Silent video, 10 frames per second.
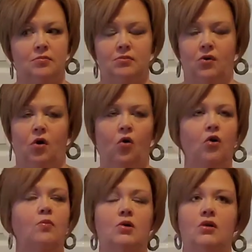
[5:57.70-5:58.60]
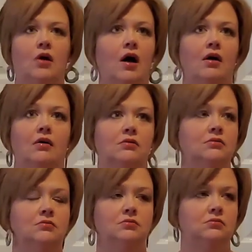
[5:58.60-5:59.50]
horrible,
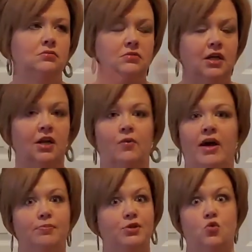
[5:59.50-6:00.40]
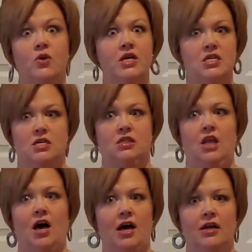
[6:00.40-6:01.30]
between
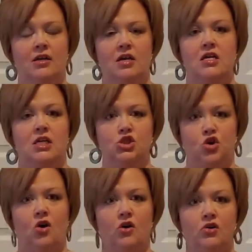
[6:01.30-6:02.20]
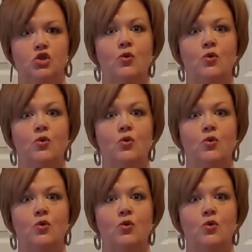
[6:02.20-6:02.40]
Lot and his daughters. You